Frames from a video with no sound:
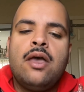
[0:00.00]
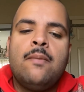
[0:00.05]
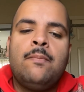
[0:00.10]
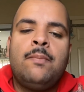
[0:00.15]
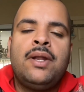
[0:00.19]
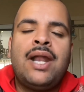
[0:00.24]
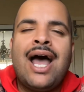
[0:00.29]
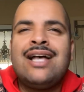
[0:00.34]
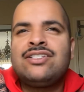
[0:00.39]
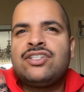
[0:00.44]

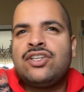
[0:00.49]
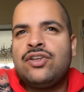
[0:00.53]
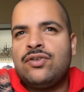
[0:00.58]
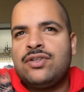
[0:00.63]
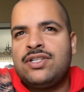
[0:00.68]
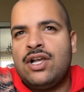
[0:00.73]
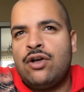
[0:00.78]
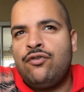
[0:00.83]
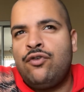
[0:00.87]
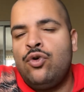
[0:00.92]
But ask
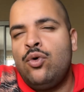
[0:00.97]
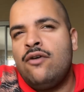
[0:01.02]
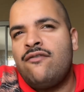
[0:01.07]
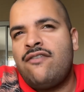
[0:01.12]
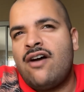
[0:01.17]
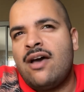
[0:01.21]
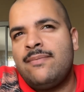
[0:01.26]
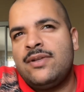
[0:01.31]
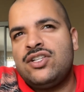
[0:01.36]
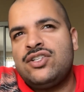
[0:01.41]
yourself, who have
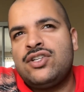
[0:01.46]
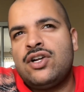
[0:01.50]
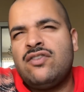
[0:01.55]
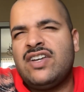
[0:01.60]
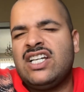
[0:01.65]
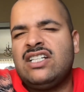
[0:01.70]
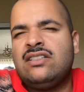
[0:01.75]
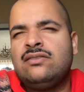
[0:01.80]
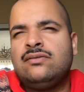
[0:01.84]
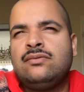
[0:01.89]
I been
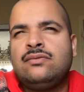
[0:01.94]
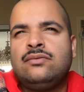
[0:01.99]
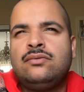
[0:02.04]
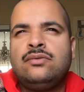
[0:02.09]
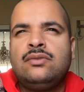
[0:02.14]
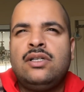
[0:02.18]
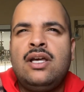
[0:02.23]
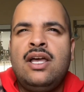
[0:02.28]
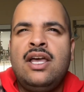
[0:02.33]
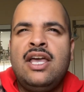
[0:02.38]
serving?
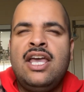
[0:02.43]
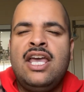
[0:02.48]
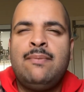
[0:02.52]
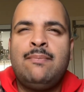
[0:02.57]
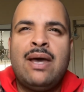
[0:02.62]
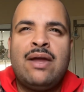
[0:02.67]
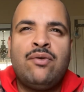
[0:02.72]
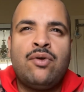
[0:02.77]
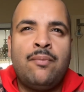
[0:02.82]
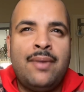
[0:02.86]
In
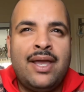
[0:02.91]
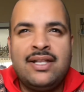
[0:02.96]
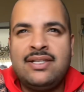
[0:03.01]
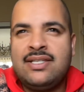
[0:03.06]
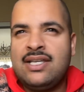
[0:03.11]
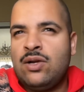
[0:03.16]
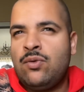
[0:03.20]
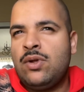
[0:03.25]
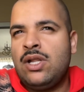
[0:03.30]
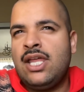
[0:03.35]
my
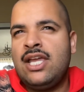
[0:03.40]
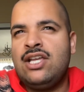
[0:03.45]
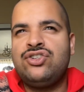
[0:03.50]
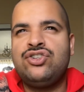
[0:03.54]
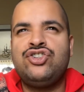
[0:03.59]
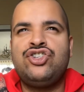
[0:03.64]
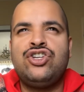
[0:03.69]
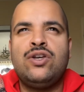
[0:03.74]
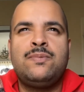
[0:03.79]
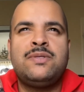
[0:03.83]
romantic
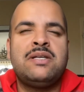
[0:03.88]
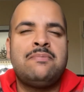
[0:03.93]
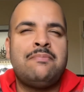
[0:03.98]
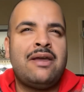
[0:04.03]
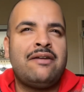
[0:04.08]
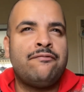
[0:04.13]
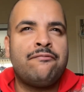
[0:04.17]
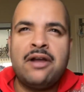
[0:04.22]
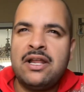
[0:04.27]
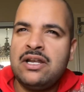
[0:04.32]
relationships, in my
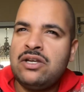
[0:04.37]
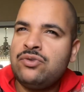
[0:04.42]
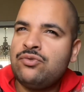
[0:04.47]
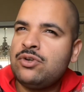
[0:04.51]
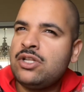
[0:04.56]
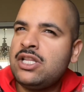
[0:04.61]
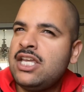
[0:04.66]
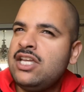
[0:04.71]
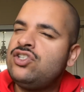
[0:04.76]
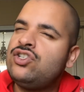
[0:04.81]
friend
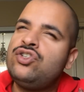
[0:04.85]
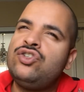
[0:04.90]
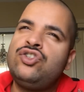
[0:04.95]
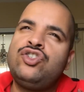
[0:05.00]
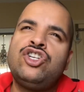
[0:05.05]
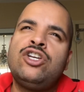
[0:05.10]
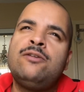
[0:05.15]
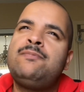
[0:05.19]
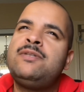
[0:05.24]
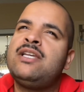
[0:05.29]

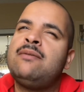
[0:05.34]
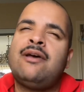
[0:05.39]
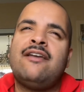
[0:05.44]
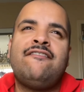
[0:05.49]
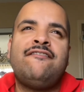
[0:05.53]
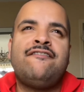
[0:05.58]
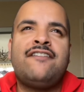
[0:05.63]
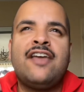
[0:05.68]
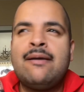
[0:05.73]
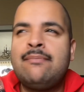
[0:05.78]
relationships, in my
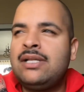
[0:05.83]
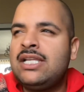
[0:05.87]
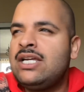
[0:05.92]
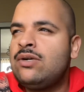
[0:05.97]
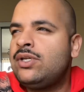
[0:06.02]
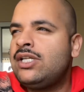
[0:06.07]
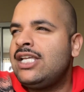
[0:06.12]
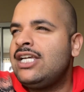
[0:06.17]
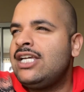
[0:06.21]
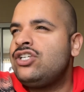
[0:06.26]
family
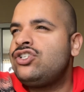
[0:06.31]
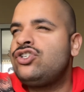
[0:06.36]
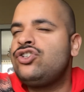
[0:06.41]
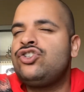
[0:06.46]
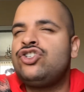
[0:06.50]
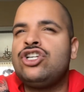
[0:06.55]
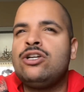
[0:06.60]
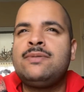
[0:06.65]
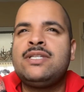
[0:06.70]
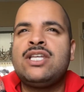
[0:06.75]

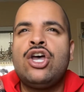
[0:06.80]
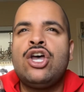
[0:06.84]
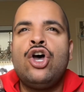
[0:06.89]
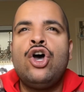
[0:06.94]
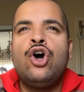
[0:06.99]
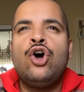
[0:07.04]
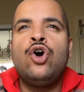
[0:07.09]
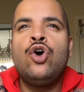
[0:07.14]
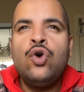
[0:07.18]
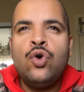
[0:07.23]
relationships,
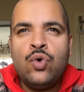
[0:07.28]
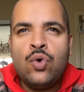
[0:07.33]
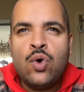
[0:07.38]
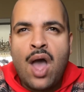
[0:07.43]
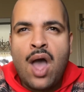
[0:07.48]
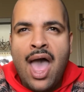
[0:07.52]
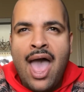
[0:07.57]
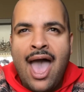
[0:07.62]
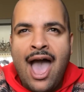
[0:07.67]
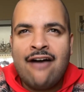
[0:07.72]
who
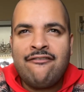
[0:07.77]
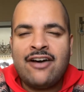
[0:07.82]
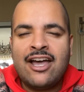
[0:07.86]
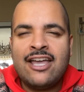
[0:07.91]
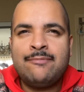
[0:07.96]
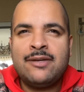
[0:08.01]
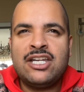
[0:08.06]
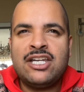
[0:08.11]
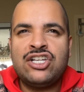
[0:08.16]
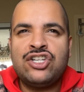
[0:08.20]
have I
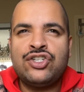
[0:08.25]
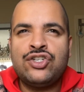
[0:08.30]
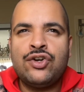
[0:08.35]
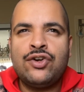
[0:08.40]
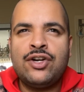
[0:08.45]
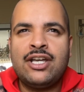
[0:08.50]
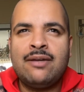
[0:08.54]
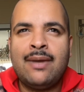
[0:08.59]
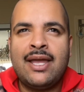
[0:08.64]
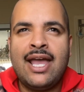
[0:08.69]
been
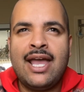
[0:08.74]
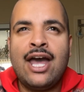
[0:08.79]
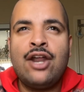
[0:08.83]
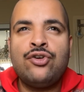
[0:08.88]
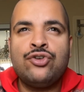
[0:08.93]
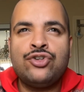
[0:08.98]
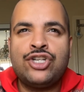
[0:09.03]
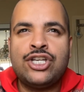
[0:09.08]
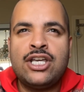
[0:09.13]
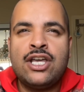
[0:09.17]
exerting my
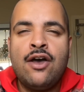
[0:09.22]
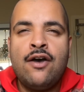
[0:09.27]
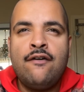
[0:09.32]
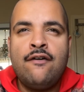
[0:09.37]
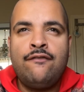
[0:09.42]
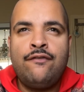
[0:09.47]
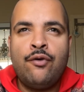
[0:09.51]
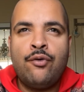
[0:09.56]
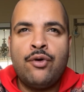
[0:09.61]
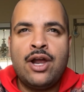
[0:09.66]
energy
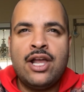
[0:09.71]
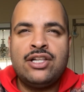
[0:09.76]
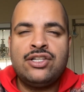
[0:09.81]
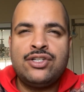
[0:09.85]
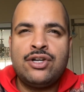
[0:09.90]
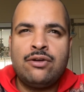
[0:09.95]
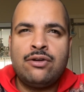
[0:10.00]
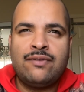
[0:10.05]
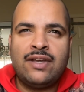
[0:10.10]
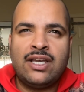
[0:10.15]
for and
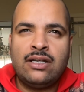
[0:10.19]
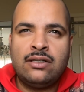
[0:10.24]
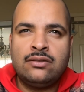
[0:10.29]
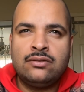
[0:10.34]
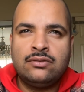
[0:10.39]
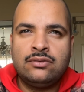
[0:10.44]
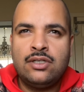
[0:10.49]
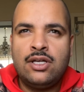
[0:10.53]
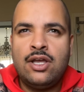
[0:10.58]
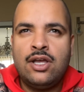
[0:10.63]
serving?
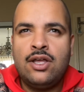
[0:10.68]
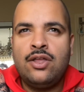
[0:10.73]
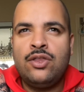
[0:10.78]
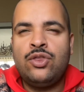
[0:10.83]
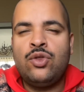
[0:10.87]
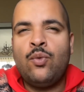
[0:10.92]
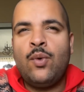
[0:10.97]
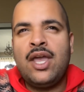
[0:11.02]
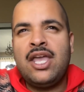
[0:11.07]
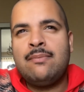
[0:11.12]

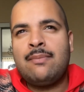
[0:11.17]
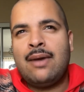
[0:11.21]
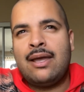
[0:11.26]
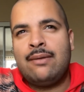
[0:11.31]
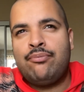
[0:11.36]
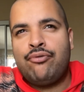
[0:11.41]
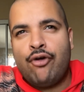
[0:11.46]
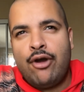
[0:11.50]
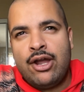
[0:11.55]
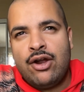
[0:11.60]
The way in my
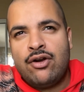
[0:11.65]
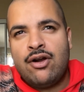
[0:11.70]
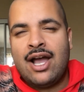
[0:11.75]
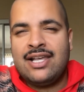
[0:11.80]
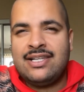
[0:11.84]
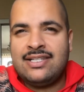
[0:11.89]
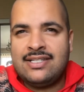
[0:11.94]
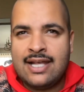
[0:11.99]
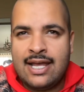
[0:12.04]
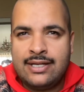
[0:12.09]
prayer
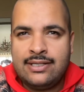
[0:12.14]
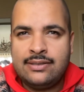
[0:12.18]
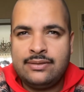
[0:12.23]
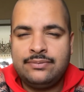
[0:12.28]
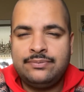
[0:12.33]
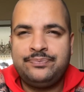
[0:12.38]
I said,